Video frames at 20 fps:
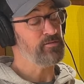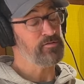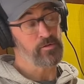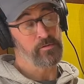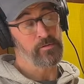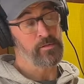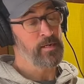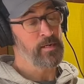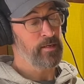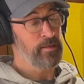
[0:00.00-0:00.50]

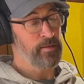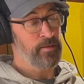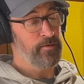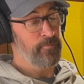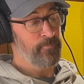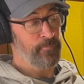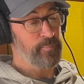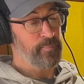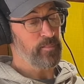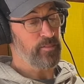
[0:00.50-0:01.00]
So
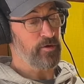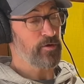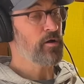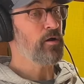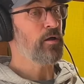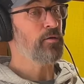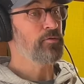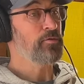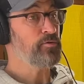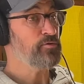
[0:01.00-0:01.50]
they're
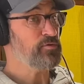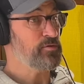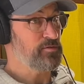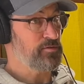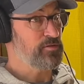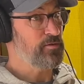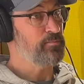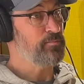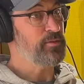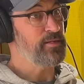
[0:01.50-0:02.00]
called nuisance
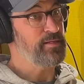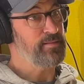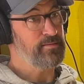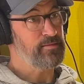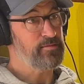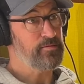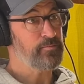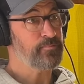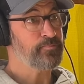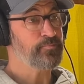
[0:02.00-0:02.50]

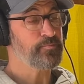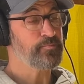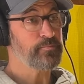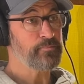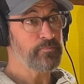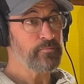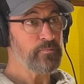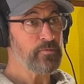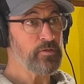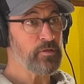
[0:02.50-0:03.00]
complaints.
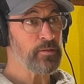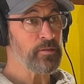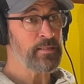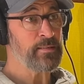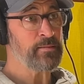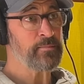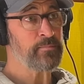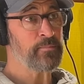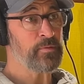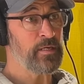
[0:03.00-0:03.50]

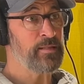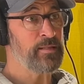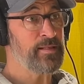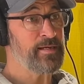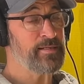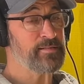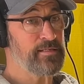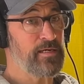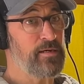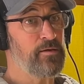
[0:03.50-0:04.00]
And and
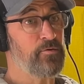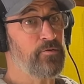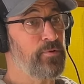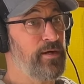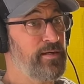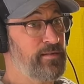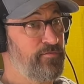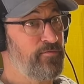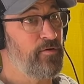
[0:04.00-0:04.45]
that's how the Right to